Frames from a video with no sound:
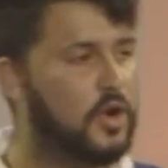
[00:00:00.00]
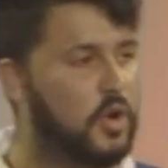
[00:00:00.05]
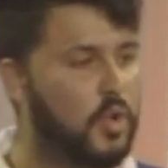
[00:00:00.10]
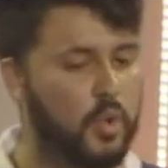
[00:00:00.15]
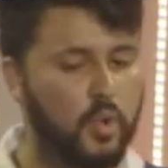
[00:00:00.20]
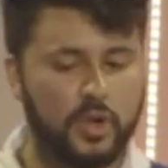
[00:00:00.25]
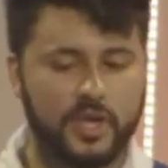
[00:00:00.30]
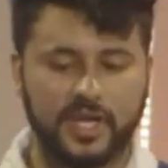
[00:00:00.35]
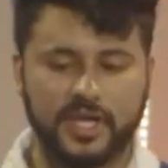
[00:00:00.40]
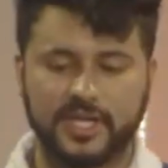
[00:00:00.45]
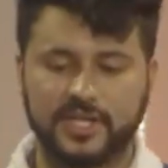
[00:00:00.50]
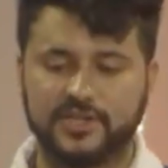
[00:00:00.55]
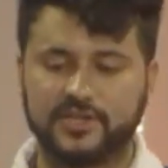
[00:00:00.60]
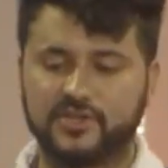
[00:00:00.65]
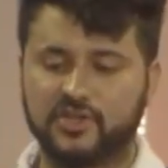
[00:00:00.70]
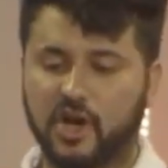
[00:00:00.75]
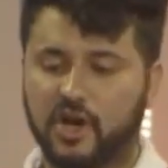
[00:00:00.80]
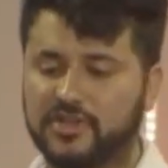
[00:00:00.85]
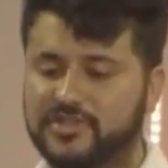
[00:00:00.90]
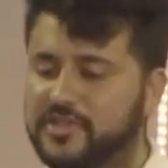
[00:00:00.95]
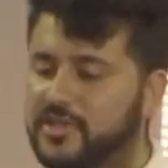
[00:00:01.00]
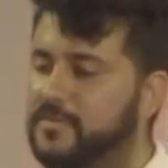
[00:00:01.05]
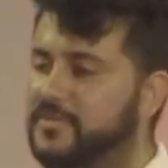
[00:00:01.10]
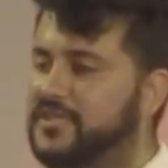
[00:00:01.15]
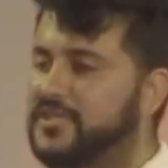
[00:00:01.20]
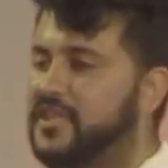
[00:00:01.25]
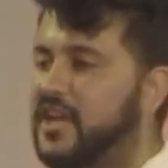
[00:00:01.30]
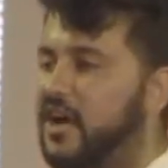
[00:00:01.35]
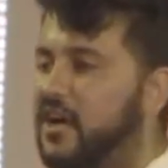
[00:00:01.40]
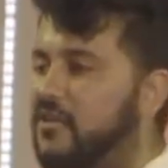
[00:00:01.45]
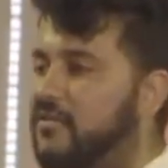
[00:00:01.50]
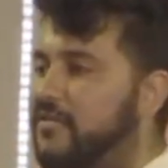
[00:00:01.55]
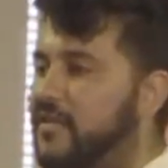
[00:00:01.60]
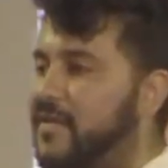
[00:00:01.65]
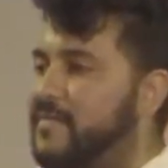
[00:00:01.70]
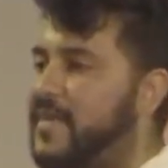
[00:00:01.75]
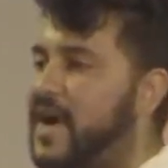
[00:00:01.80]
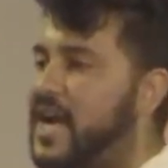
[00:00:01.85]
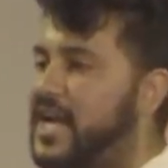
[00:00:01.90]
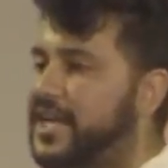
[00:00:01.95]
who can exalt himself
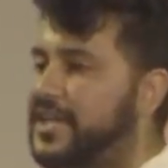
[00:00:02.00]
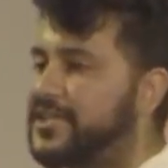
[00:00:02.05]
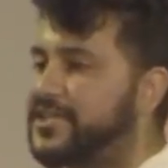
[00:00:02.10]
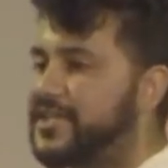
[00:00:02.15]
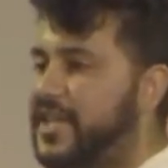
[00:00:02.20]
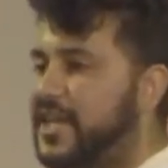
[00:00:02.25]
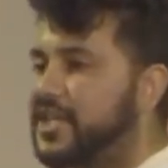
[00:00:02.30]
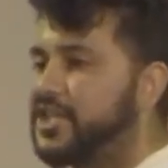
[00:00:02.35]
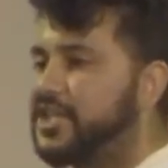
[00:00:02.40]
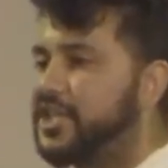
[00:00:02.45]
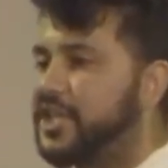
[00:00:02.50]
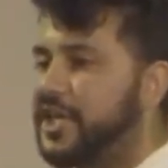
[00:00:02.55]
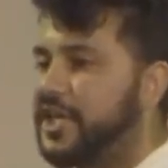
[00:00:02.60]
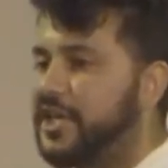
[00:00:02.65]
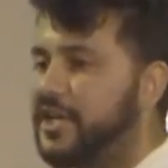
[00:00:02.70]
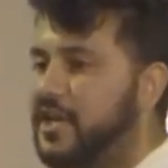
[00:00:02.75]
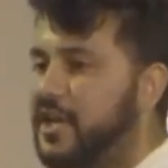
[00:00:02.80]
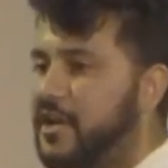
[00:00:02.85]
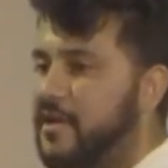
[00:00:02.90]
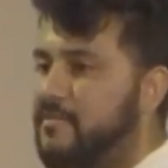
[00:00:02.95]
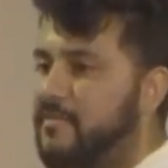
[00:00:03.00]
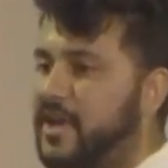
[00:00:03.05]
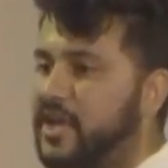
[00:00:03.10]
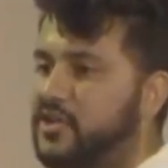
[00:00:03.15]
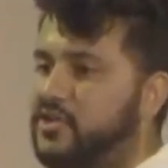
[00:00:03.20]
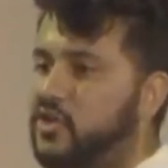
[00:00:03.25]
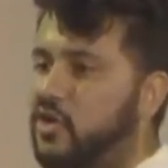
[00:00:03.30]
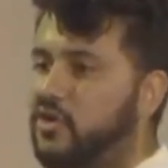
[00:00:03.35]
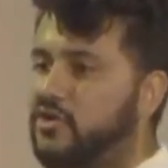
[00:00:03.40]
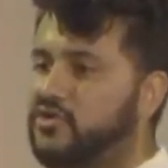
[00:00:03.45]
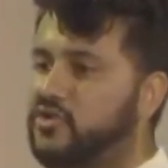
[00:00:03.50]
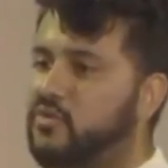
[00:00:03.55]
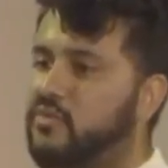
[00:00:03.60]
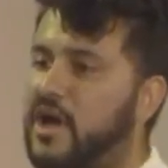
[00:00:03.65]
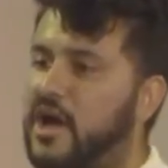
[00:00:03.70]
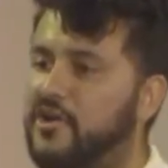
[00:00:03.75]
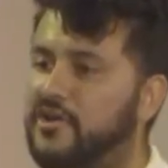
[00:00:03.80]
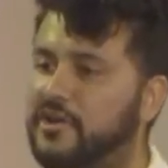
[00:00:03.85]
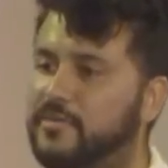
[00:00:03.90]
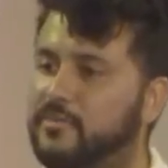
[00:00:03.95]
and by extension make those
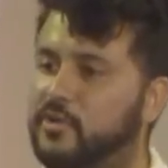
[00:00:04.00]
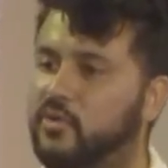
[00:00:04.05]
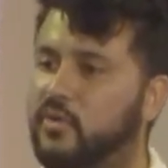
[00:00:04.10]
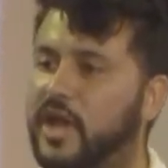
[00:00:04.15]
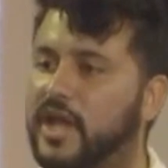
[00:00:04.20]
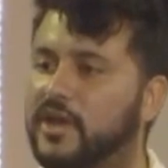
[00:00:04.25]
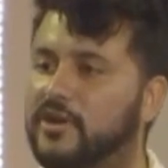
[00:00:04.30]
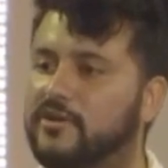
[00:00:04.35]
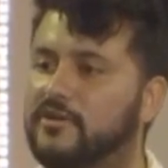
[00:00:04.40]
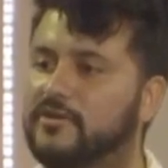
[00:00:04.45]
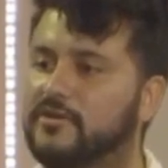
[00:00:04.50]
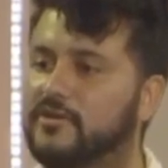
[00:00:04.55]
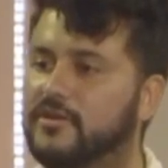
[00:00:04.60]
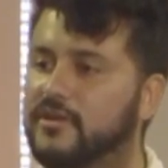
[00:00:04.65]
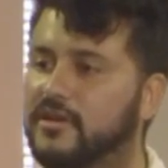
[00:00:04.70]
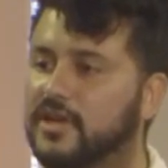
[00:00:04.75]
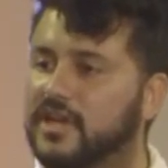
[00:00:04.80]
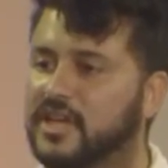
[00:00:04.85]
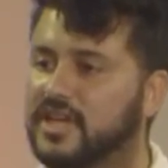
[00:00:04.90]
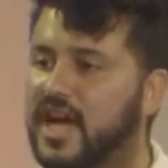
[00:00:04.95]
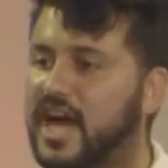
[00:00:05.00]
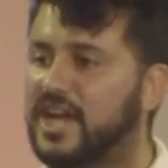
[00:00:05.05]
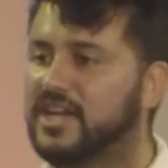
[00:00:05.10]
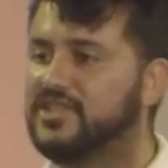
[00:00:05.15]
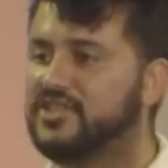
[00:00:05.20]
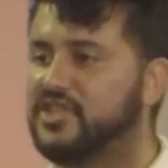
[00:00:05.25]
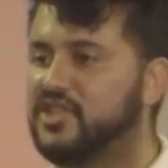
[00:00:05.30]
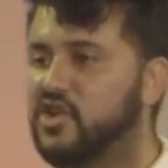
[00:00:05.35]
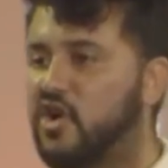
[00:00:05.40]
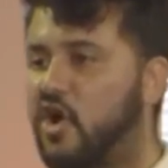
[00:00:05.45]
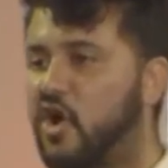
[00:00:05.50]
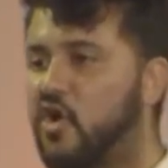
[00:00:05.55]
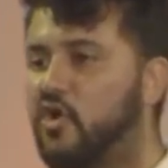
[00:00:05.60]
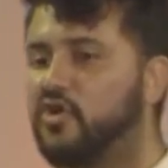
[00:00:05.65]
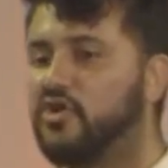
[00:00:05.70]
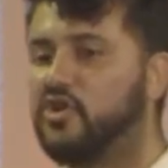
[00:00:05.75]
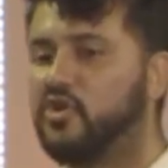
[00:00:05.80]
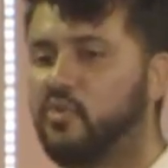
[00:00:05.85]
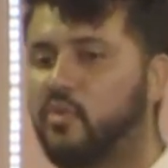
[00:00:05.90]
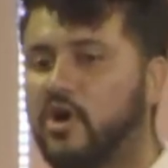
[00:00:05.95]
around him greater. God is the
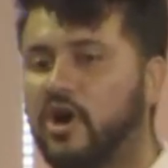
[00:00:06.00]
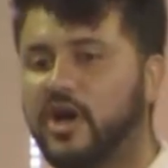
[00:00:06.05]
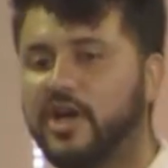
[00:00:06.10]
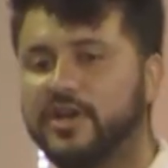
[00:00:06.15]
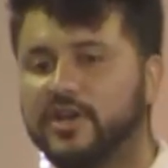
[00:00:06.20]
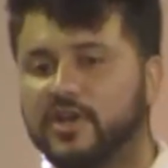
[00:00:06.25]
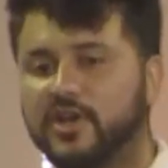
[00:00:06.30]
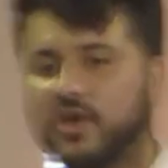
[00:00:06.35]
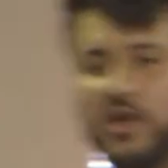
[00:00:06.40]
only one